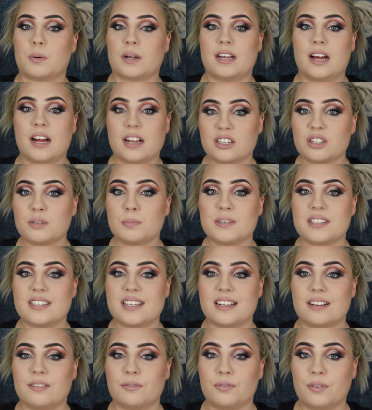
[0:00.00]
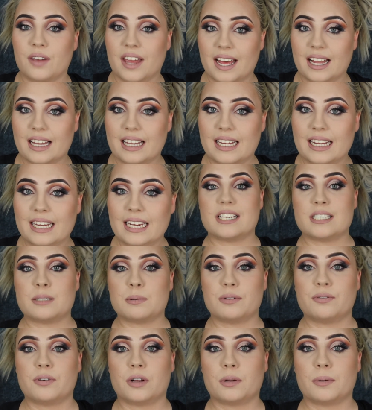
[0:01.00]
100% fairly. You need to
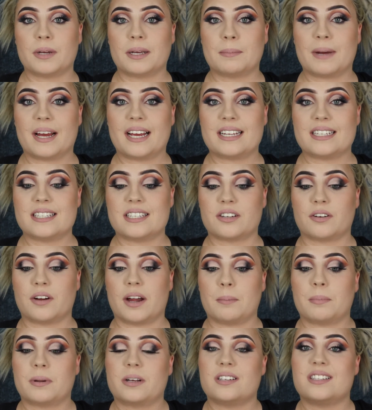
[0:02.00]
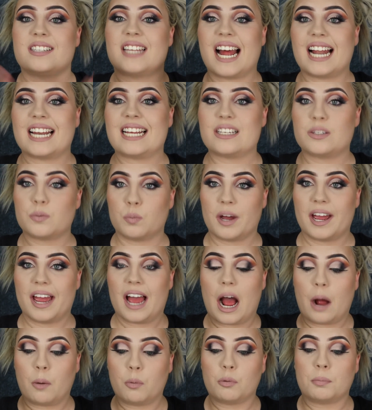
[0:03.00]
be following my Instagram because that is where
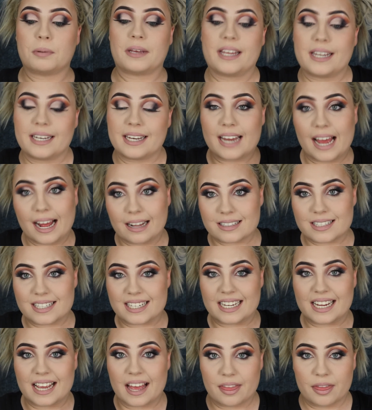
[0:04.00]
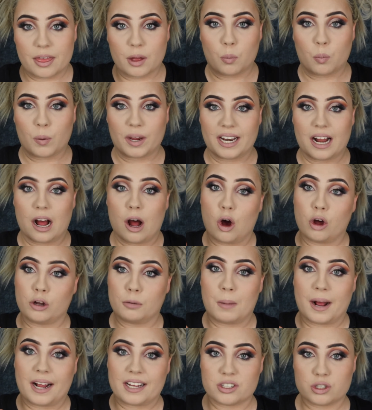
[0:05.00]
I will be announcing the winner
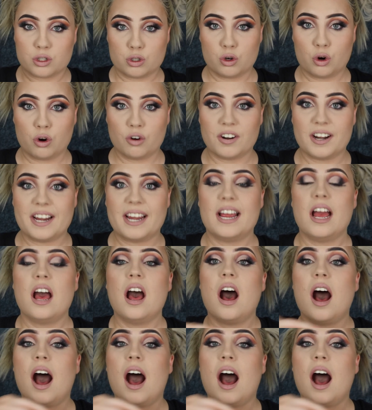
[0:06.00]
on my story.